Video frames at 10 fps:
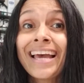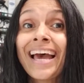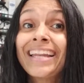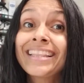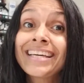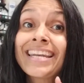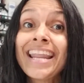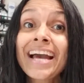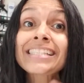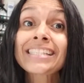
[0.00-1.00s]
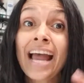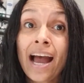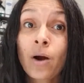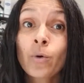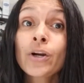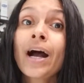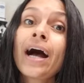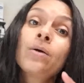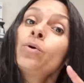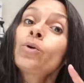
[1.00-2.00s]
And in the next hour,
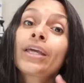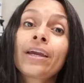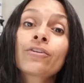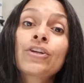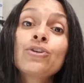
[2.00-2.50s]
I will carry